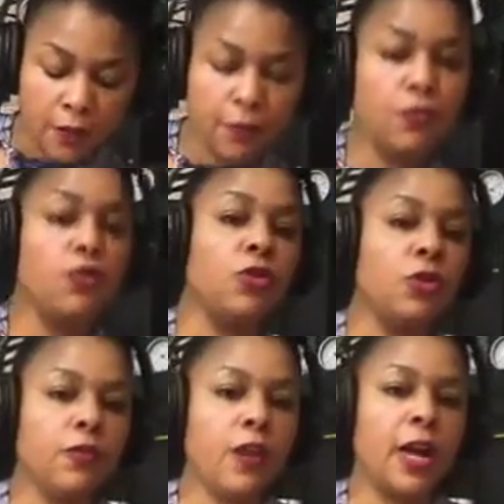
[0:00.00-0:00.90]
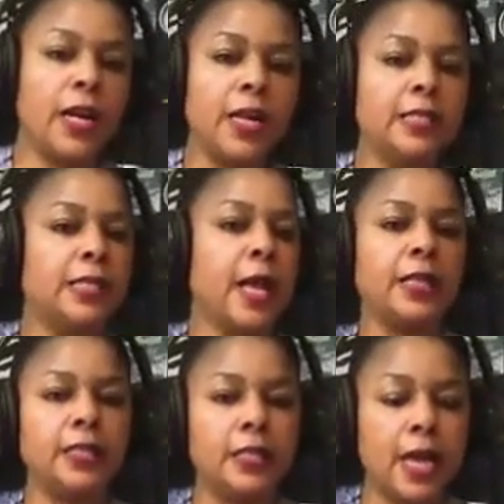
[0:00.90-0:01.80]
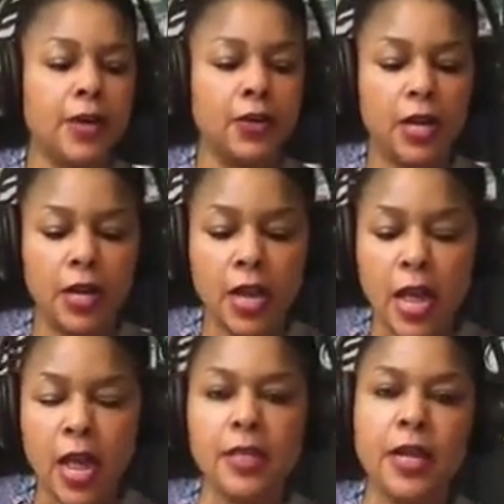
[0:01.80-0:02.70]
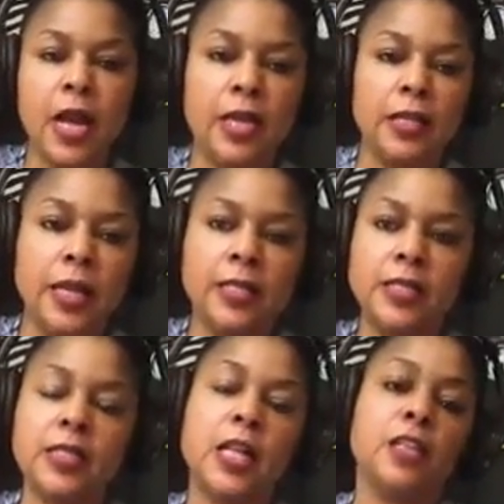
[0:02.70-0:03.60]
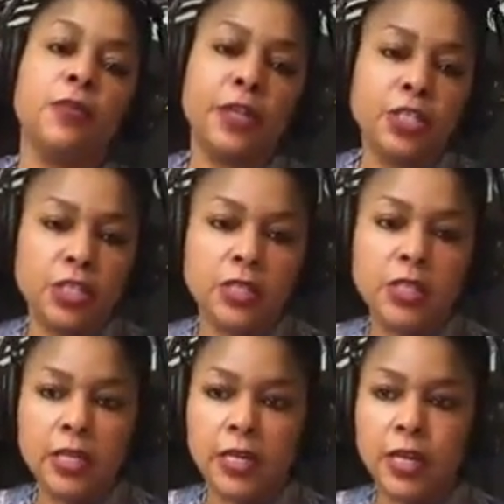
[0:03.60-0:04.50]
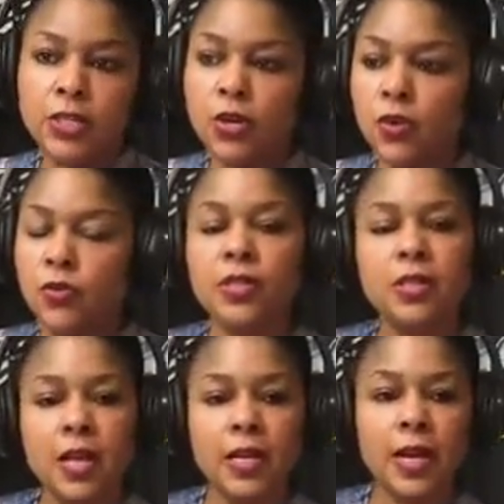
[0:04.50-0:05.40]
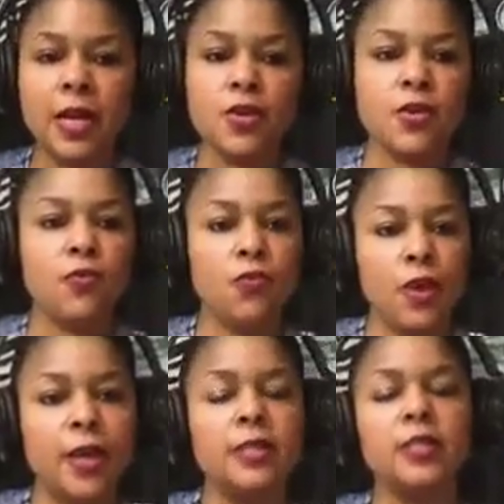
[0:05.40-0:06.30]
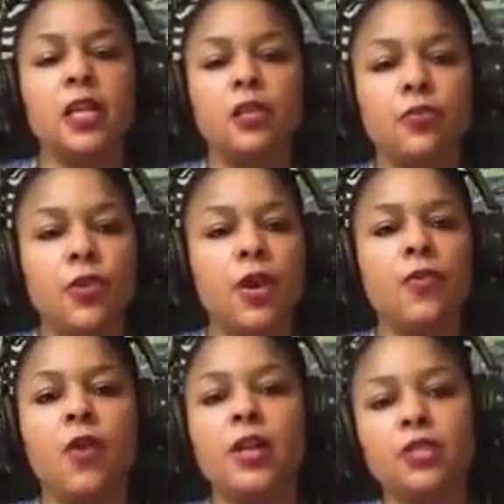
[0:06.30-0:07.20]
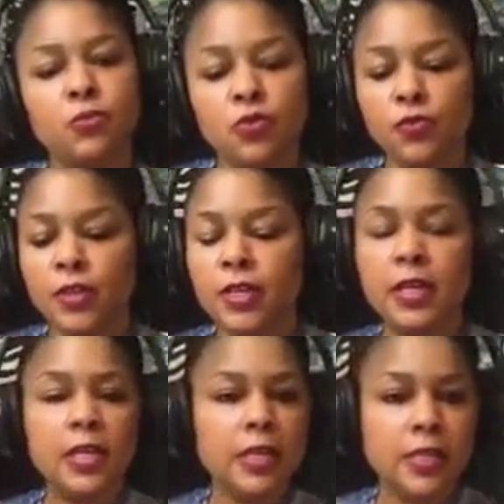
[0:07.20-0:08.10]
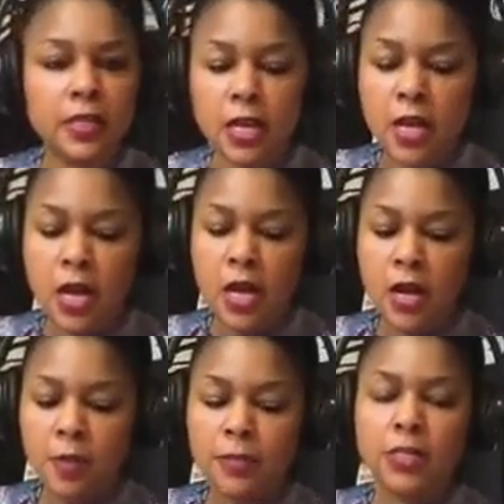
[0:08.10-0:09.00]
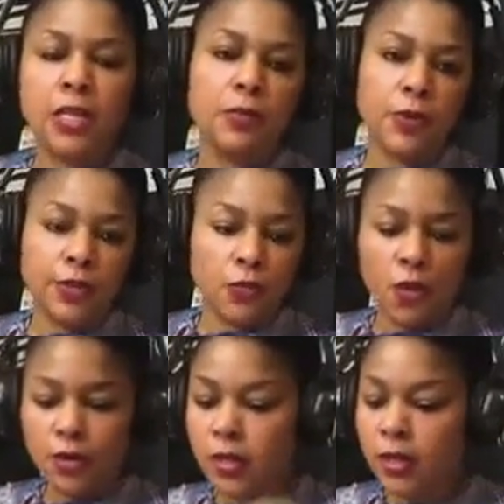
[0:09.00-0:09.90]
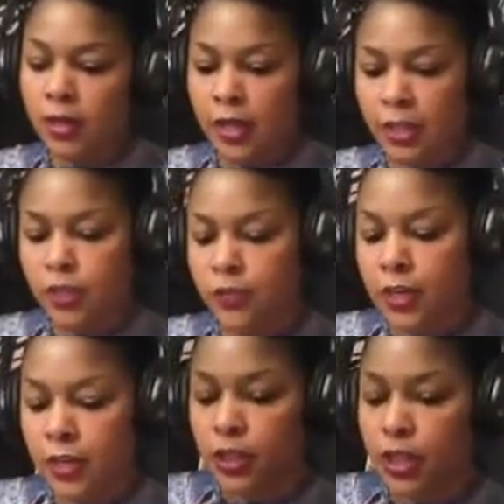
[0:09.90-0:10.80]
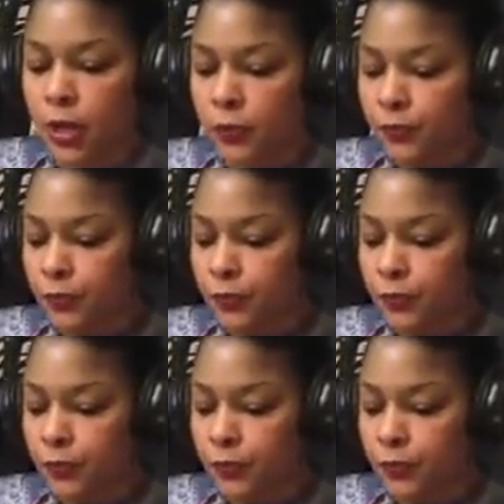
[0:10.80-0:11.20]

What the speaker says: Frugal Friday, Salad Saturday, and then I like Celebration Sunday. So Sunday you can rest, celebrate, watch a movie, eat, and celebrate the work that you've done. So